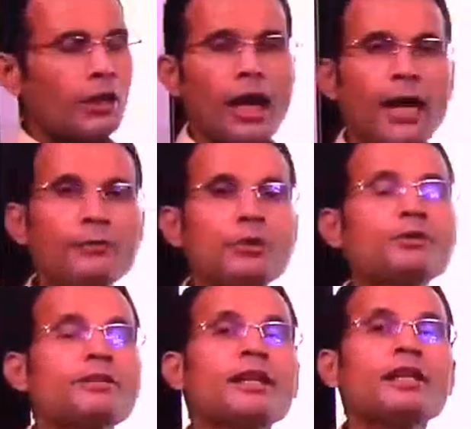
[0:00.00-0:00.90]
And when you
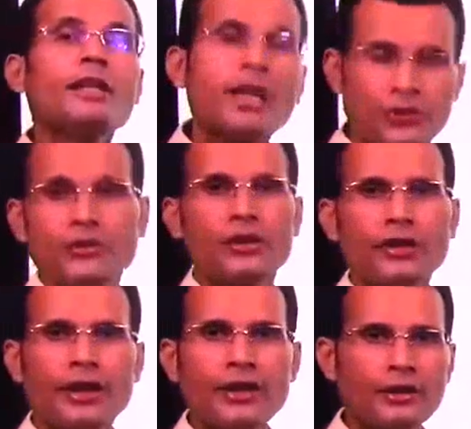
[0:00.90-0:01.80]
say electrical
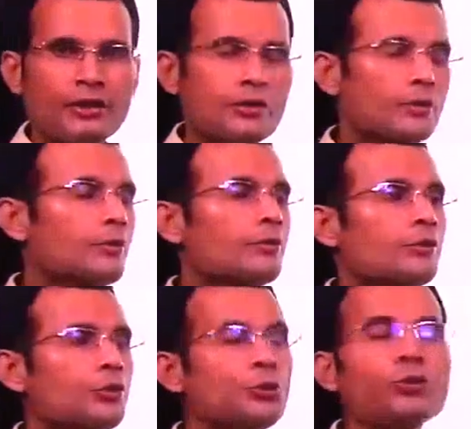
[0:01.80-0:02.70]
gradient,
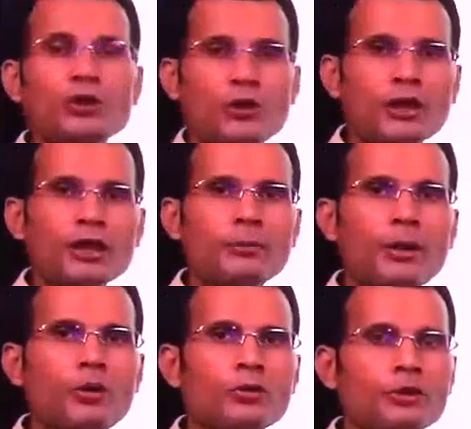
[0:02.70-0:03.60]
you are talking
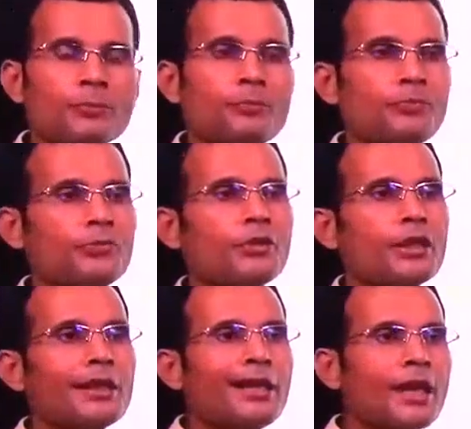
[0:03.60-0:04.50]
about the
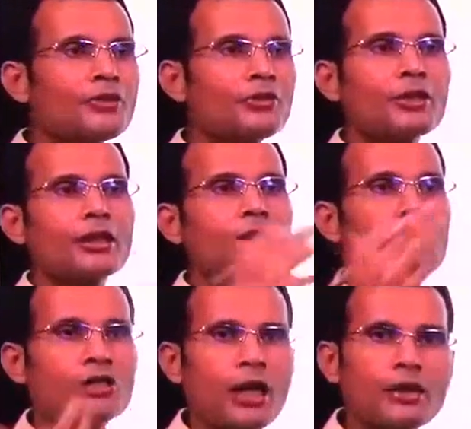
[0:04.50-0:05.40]
electrical
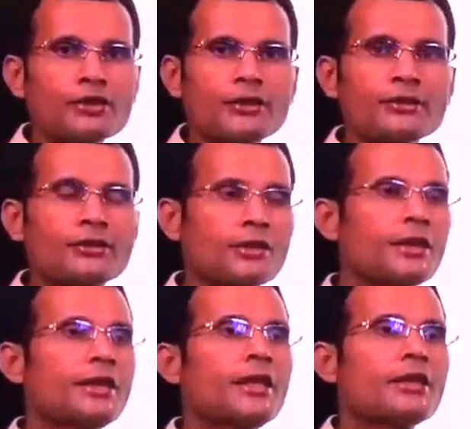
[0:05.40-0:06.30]
charges
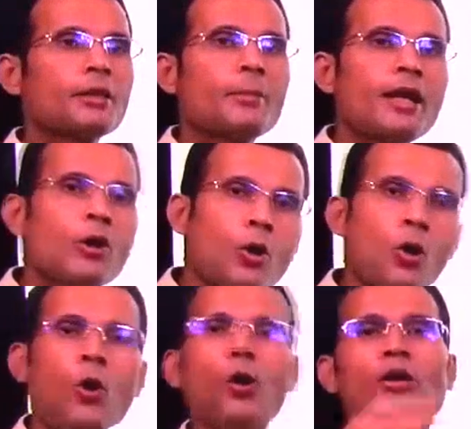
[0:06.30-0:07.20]
created by
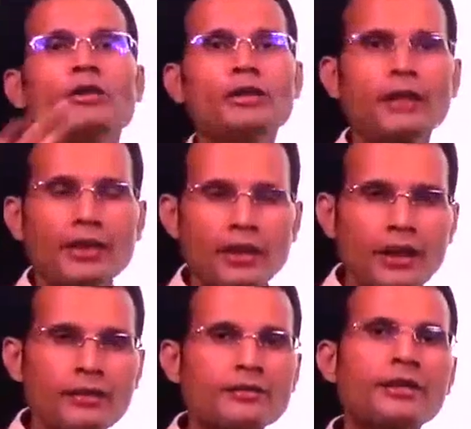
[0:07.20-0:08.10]
all the
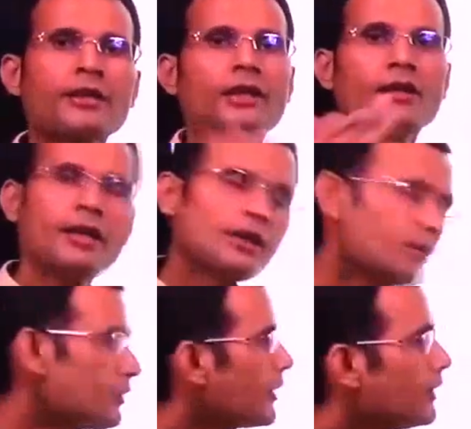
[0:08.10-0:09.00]
cations and
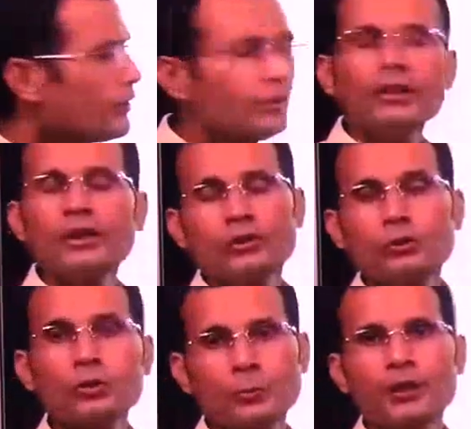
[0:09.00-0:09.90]
anions in
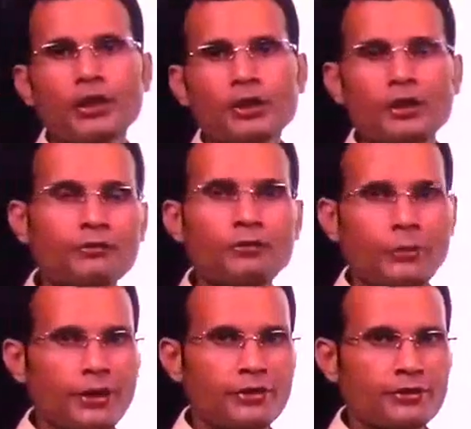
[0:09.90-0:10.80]
those particular
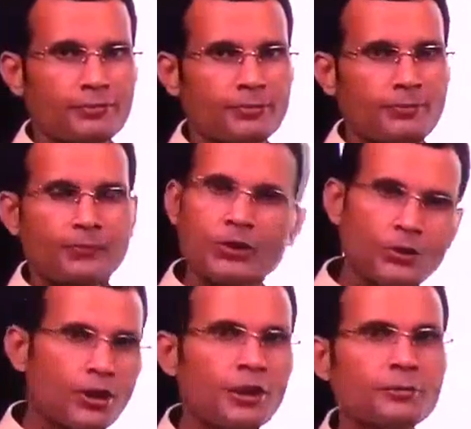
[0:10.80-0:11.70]
fluids,
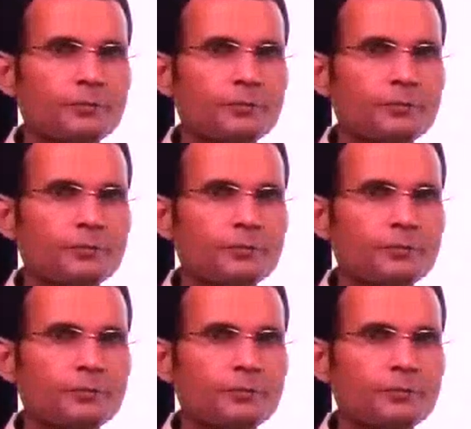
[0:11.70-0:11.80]
okay?